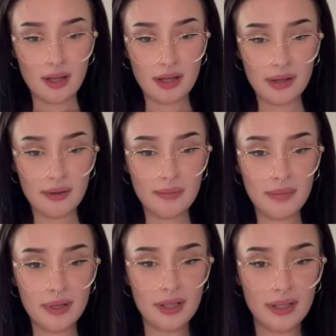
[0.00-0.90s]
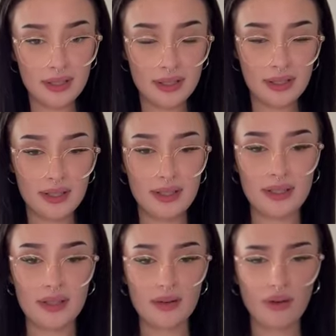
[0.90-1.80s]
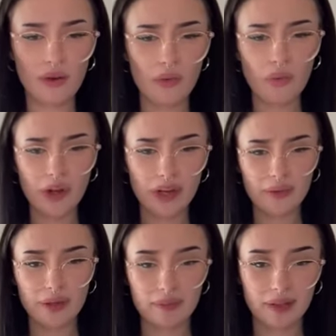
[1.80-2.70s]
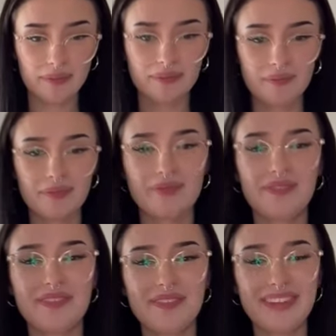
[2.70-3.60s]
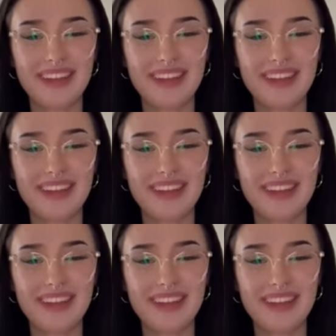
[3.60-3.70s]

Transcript: Um, what, what do you mean?